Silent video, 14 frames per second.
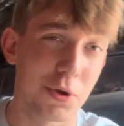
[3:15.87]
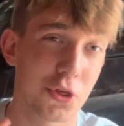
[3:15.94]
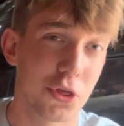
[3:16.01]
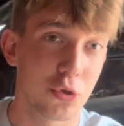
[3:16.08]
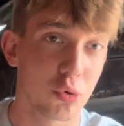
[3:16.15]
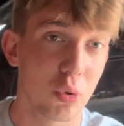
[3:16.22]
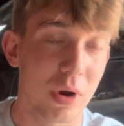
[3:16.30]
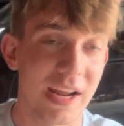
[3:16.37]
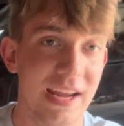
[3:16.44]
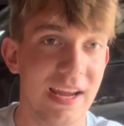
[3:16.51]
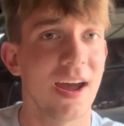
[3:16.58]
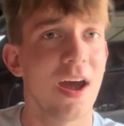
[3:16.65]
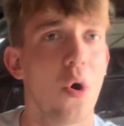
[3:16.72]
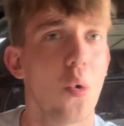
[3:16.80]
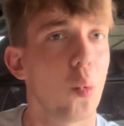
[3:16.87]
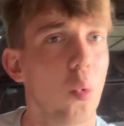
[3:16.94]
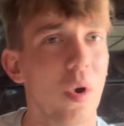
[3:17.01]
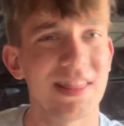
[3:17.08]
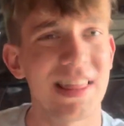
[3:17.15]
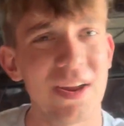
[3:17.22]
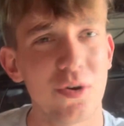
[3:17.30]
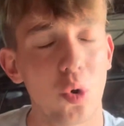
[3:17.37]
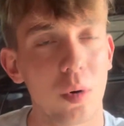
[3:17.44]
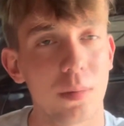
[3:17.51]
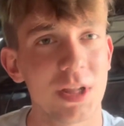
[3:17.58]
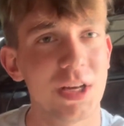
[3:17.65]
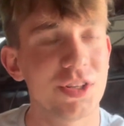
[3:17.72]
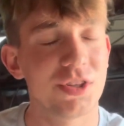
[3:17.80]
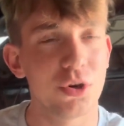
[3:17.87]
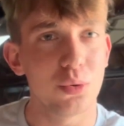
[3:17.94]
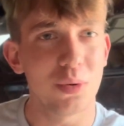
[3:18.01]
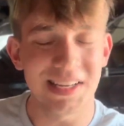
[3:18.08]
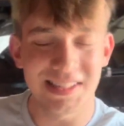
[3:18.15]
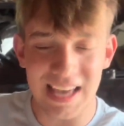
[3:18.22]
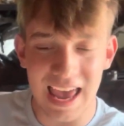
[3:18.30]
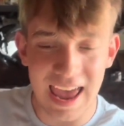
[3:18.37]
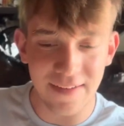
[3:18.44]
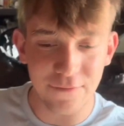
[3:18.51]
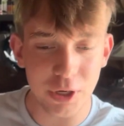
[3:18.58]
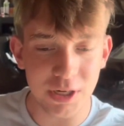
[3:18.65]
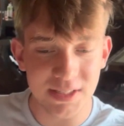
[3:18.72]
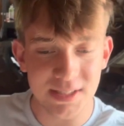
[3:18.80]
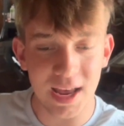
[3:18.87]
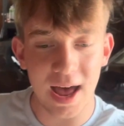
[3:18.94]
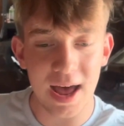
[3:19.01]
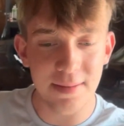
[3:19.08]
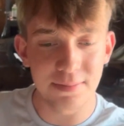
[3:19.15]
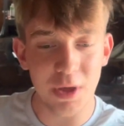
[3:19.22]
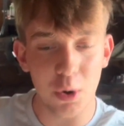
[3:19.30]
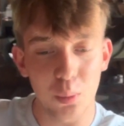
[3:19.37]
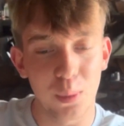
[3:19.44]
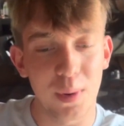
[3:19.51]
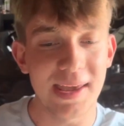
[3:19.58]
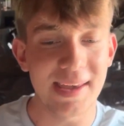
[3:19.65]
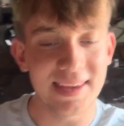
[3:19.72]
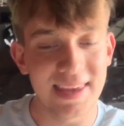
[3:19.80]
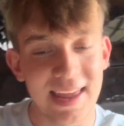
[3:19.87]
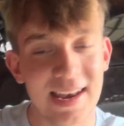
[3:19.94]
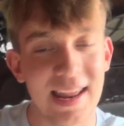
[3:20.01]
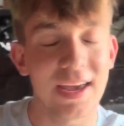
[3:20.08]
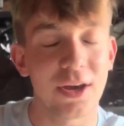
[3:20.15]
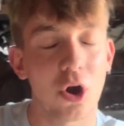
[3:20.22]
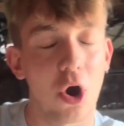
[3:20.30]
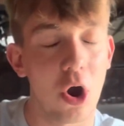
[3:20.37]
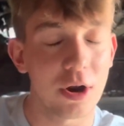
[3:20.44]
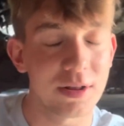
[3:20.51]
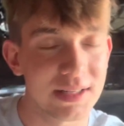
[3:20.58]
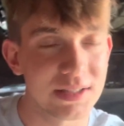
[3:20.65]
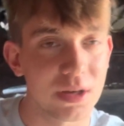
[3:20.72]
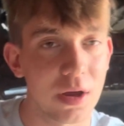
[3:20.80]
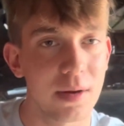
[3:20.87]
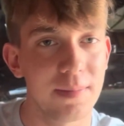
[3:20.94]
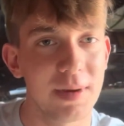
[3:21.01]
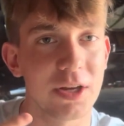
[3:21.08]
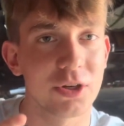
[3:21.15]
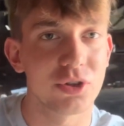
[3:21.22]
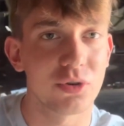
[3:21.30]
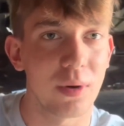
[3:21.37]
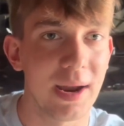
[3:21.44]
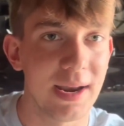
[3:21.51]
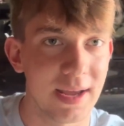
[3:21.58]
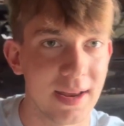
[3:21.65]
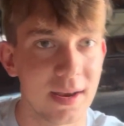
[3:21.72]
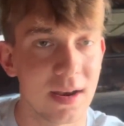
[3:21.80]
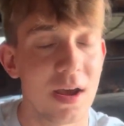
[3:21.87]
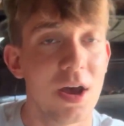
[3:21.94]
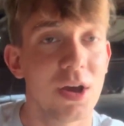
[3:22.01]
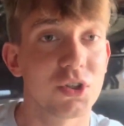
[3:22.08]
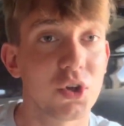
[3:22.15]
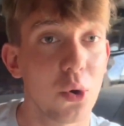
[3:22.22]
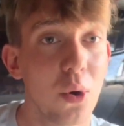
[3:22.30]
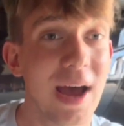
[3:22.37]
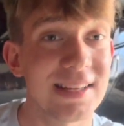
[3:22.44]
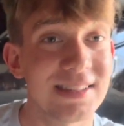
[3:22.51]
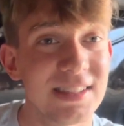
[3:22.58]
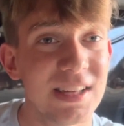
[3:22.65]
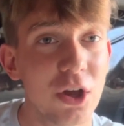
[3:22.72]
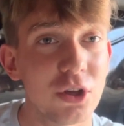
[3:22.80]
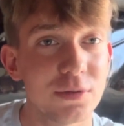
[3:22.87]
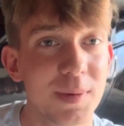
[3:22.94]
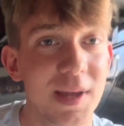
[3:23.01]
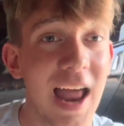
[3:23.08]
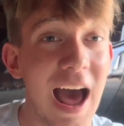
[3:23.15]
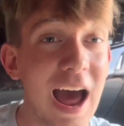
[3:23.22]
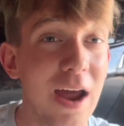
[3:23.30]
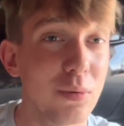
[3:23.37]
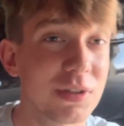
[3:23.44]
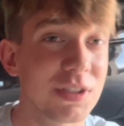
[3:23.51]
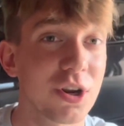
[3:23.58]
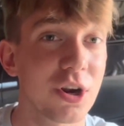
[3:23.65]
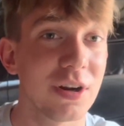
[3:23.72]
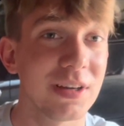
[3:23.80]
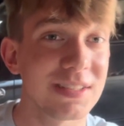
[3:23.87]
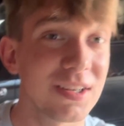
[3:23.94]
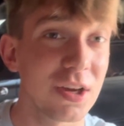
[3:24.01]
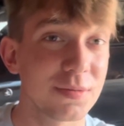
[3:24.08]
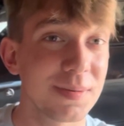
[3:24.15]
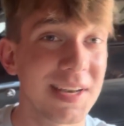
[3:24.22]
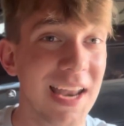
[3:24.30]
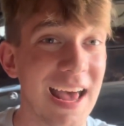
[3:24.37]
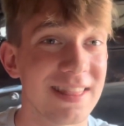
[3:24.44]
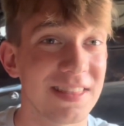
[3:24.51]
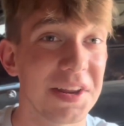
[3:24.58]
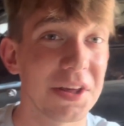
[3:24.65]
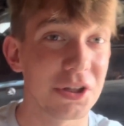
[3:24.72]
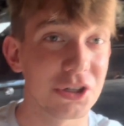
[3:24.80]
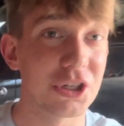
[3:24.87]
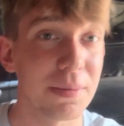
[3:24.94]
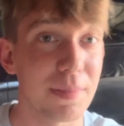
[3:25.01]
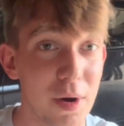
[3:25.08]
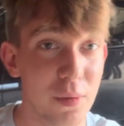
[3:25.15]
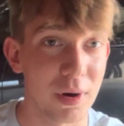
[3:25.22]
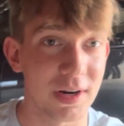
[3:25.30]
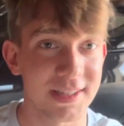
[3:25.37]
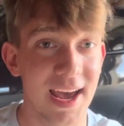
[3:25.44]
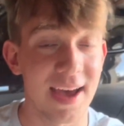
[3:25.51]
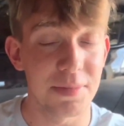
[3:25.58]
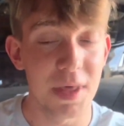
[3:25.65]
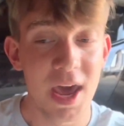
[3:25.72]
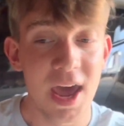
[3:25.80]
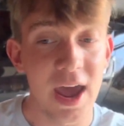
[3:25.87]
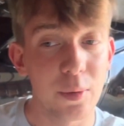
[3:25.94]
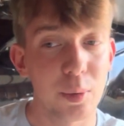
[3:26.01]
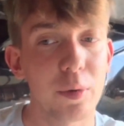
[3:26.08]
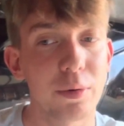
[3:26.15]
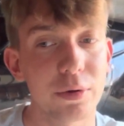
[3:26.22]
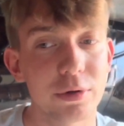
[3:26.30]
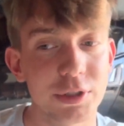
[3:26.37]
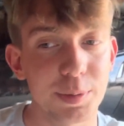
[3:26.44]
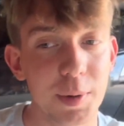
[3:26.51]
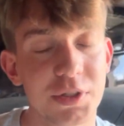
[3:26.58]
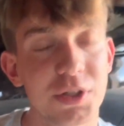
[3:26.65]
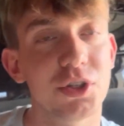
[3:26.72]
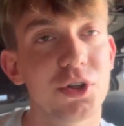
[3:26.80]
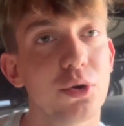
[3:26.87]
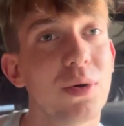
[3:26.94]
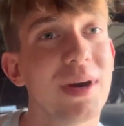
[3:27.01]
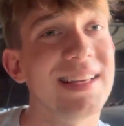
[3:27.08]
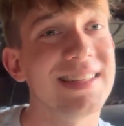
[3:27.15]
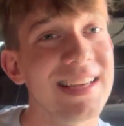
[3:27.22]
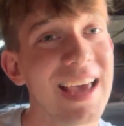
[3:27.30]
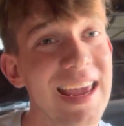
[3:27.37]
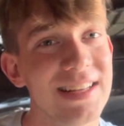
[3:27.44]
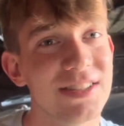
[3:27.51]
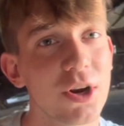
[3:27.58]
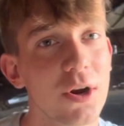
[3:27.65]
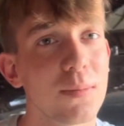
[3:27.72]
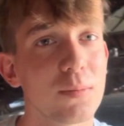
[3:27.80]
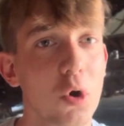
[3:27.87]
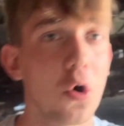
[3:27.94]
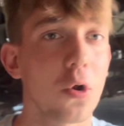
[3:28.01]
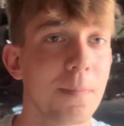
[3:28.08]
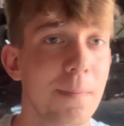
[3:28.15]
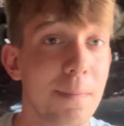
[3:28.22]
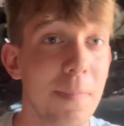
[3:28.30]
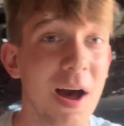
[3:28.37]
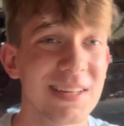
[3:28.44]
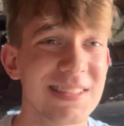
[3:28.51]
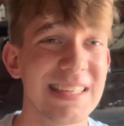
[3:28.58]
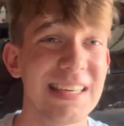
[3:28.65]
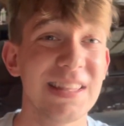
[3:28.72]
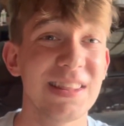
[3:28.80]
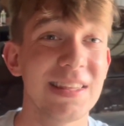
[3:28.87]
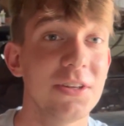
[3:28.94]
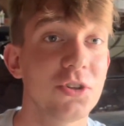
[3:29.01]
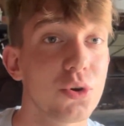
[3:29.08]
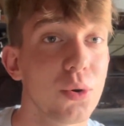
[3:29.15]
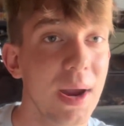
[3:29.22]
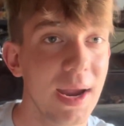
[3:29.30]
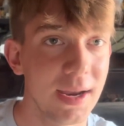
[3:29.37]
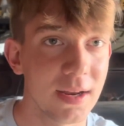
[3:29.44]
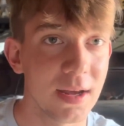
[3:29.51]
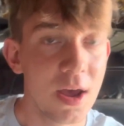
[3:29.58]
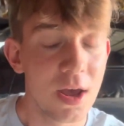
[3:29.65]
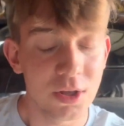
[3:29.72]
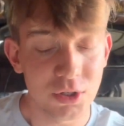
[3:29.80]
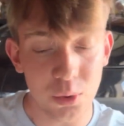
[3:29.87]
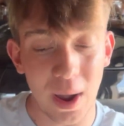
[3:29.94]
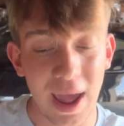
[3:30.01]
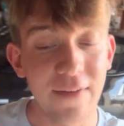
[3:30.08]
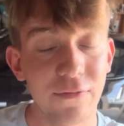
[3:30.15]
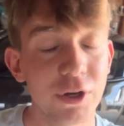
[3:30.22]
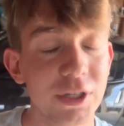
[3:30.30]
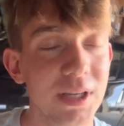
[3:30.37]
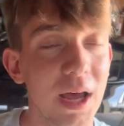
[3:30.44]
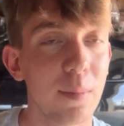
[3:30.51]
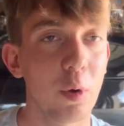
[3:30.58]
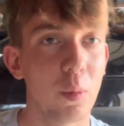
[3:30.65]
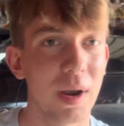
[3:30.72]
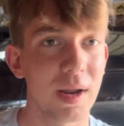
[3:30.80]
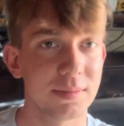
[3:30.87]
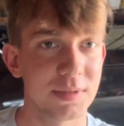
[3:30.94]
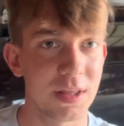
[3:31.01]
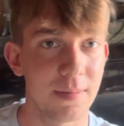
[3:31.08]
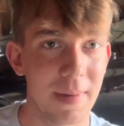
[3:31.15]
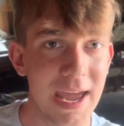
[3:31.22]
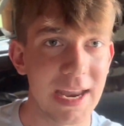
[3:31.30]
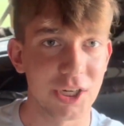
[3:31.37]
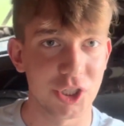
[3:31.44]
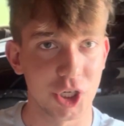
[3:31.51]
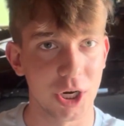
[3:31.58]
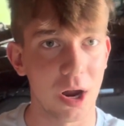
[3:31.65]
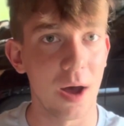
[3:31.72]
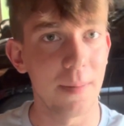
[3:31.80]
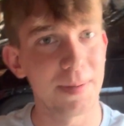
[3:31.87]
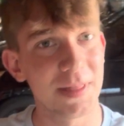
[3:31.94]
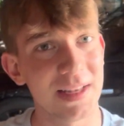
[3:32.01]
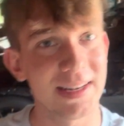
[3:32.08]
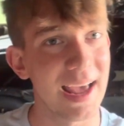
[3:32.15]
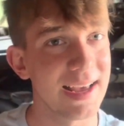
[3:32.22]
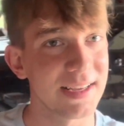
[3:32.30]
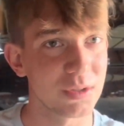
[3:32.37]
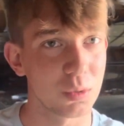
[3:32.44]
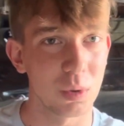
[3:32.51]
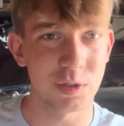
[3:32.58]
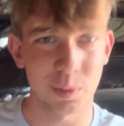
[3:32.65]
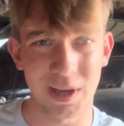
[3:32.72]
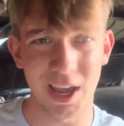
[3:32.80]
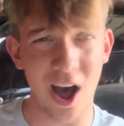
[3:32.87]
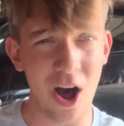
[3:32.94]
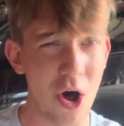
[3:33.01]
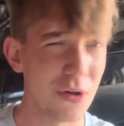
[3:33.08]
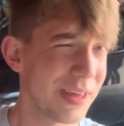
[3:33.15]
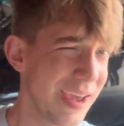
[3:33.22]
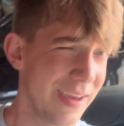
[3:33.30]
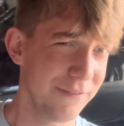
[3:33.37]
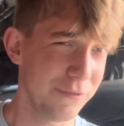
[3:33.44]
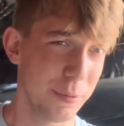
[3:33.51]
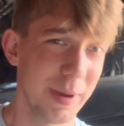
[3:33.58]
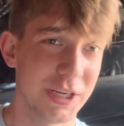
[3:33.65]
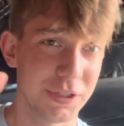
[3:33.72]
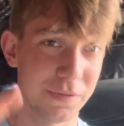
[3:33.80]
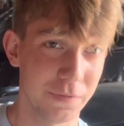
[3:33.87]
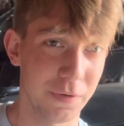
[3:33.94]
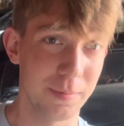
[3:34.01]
3. What they normally do is every time that we get a car that's going to be a trade-in. So as salesman, I was a current salesman at the dealership I worked at. And what we were supposed to do is a term called boxing the trade. So every time we went up to the manager up at the desk, once we got all that information from